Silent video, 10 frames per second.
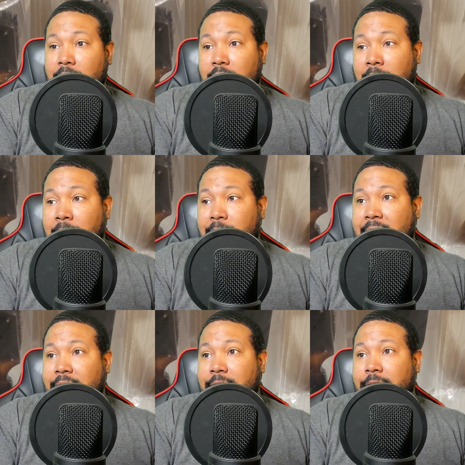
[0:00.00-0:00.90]
I'm up
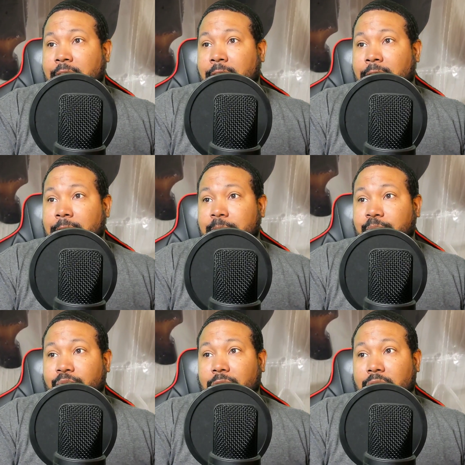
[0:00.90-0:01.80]
out of here, y'all.
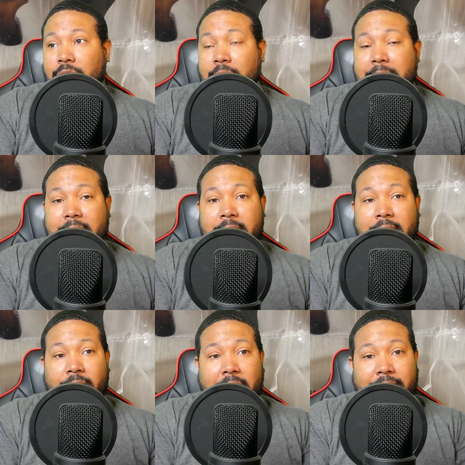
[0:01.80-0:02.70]
We back at
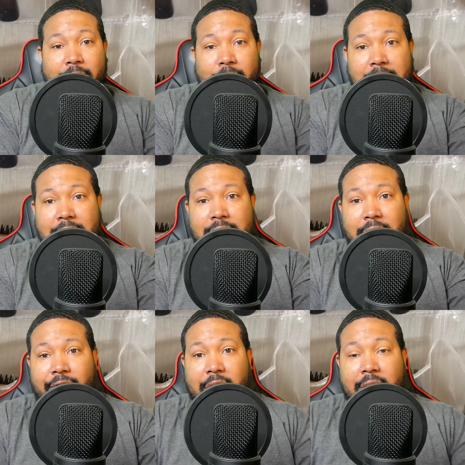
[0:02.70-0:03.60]
it. Wavy wins the
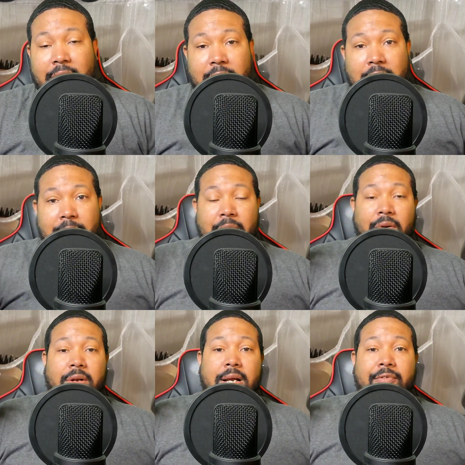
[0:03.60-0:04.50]
effect. Be on
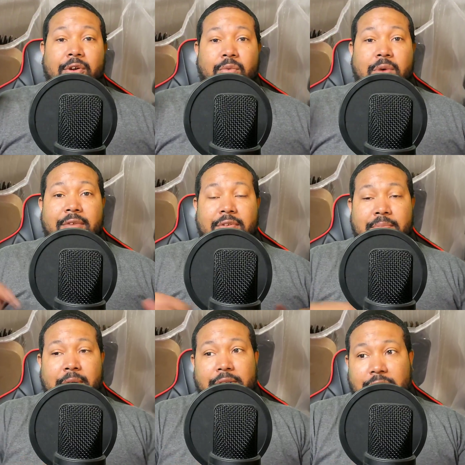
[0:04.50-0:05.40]
the lookout for the Wavy
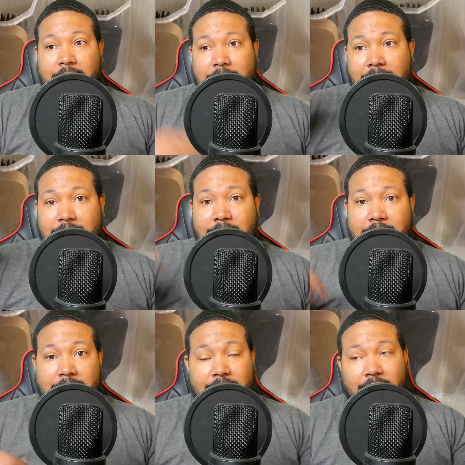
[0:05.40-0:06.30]
merch. Like I said, check
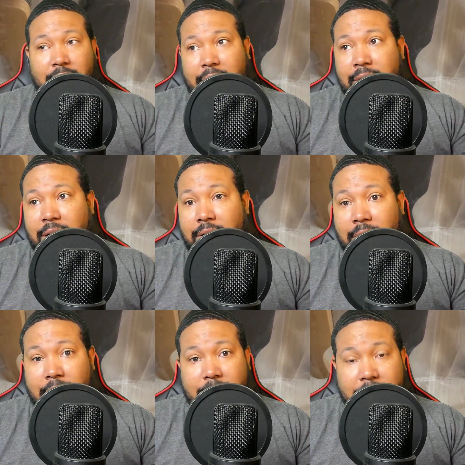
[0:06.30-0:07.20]
that store out, y'all.
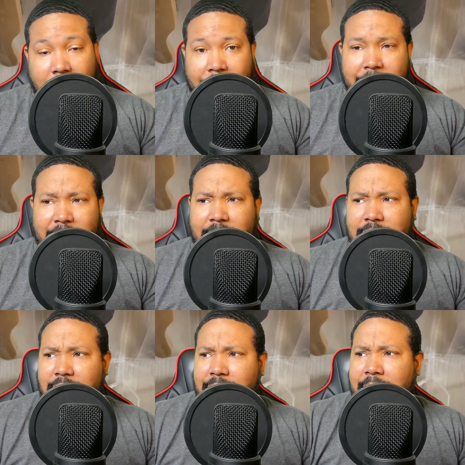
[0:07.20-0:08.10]
Y'all be
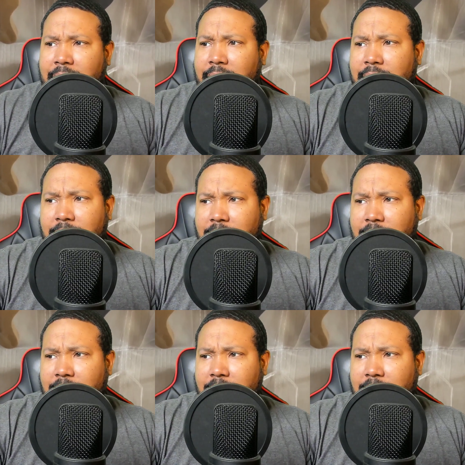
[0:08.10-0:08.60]
easy, man.